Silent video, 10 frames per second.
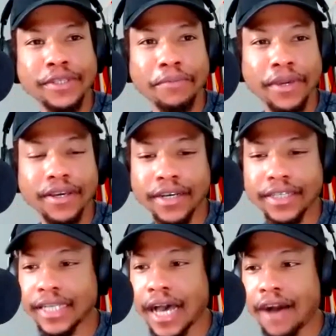to be
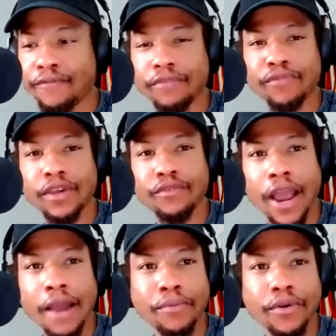a top 50
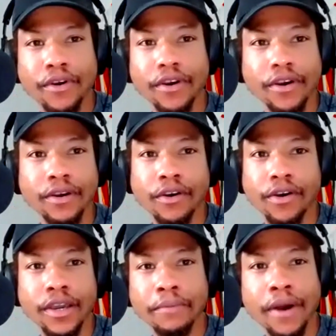rapper
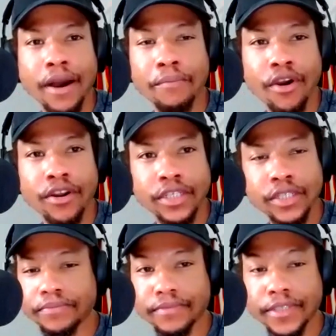or hip-hop
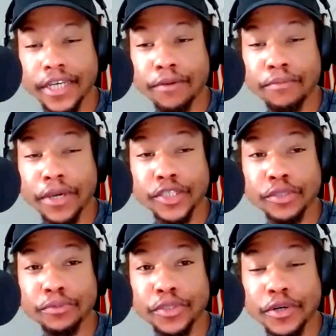artist. Yeah, man,
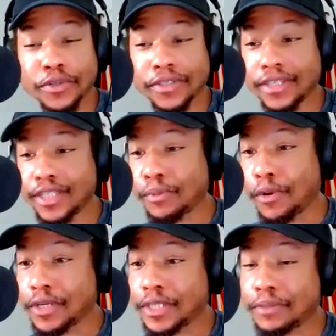Jim Jones, he
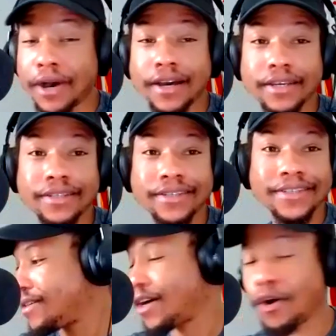spoke his mind.
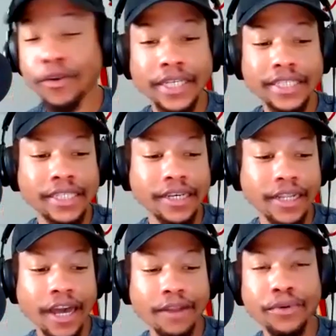I don't listen to a
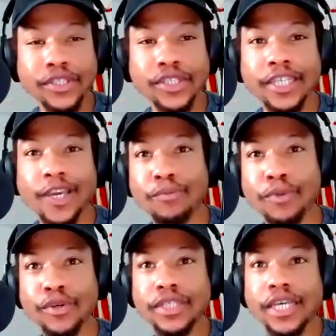lot of Pusha T
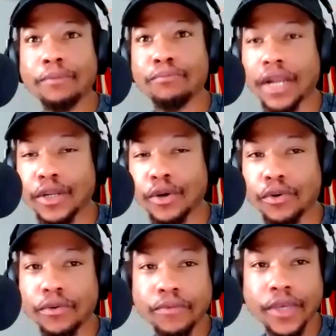music, but I
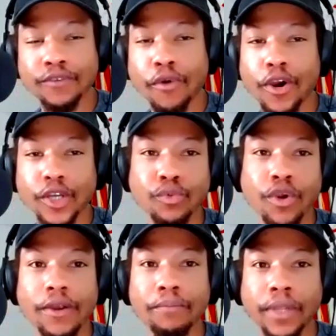know as far as
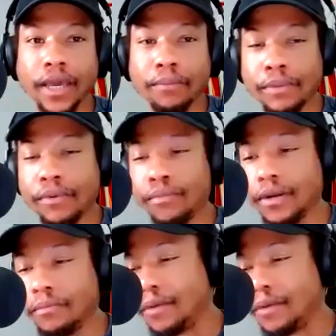wordplay, people put him